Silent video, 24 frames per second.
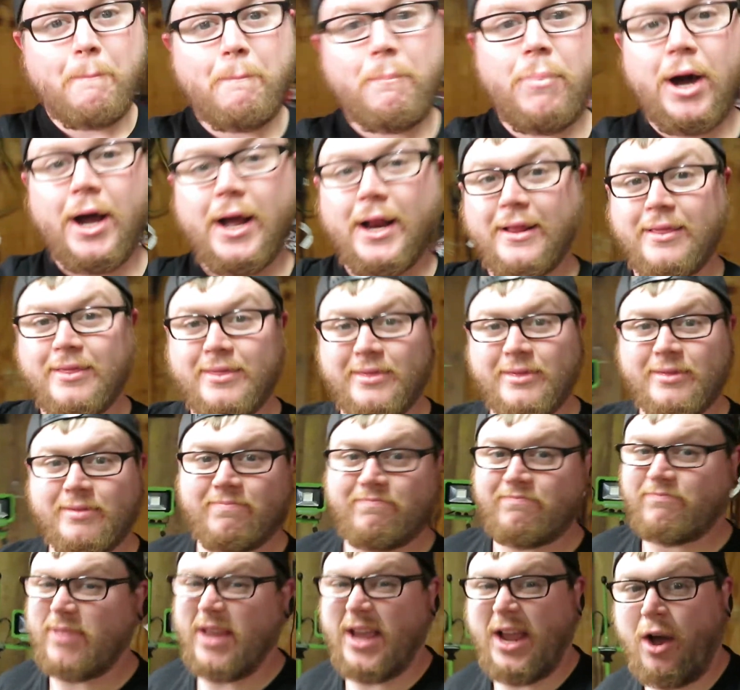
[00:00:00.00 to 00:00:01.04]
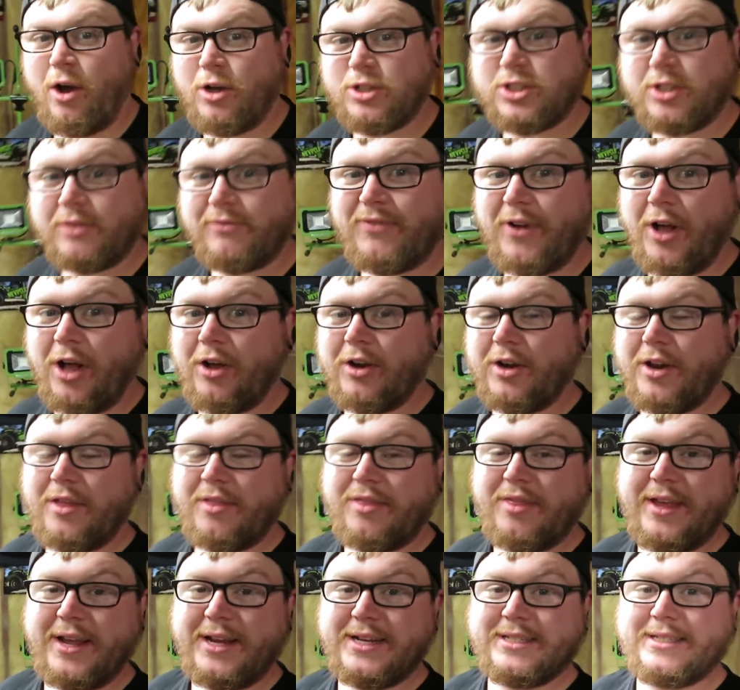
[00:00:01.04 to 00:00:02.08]
but they also fall into
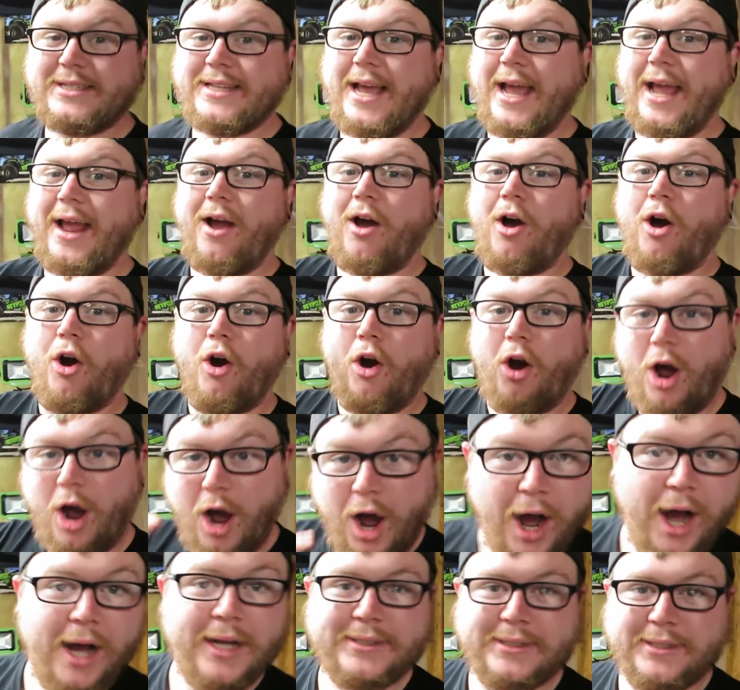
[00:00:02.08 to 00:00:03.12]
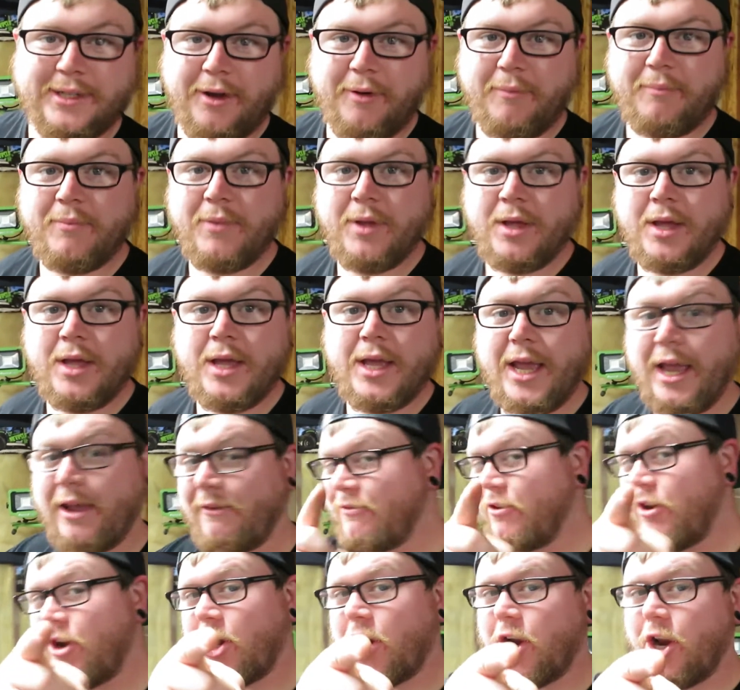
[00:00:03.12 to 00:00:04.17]
things that are awesome
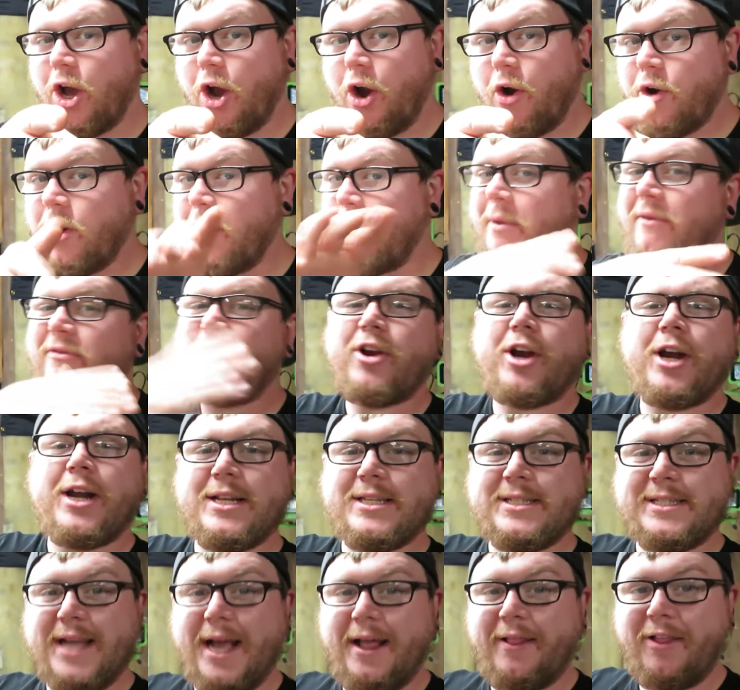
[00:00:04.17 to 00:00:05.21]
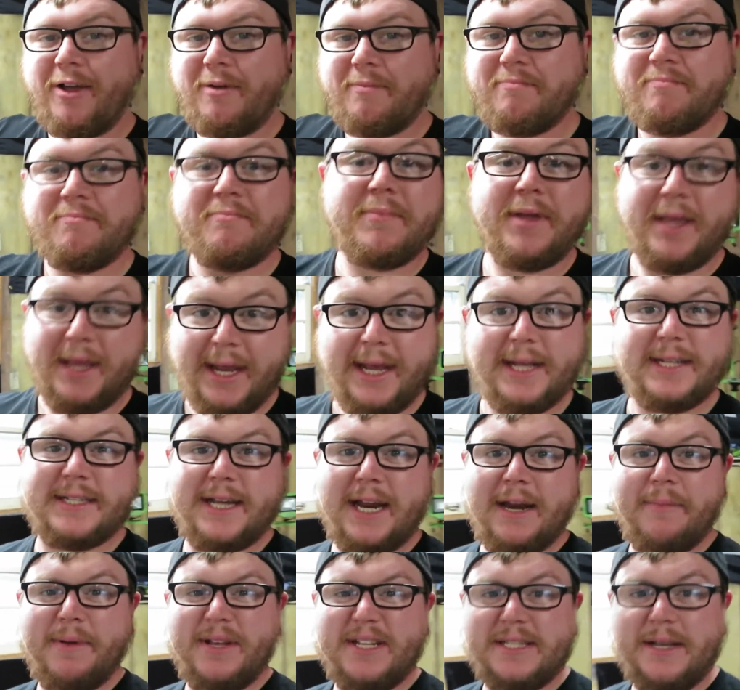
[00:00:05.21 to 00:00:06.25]
if you're gonna own them. If you're gonna sell them, it's
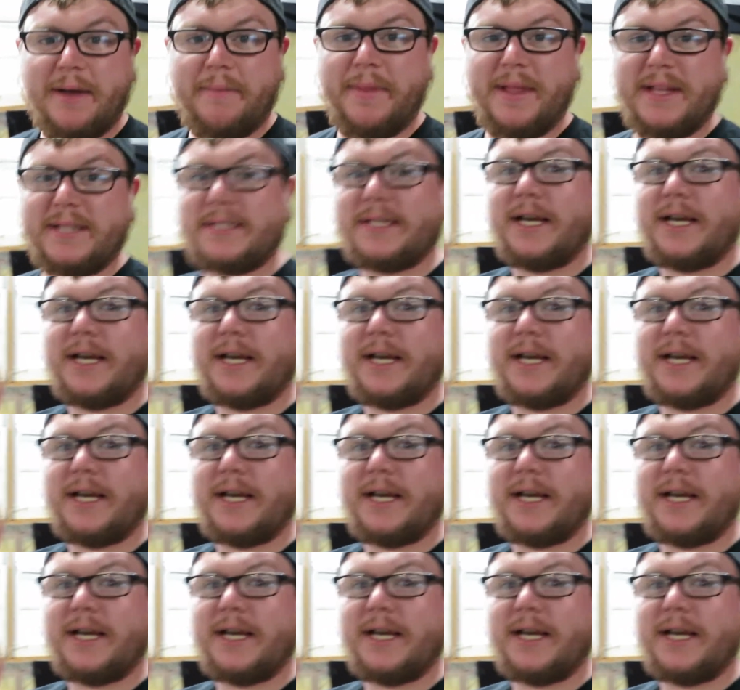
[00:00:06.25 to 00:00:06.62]
gonna be something that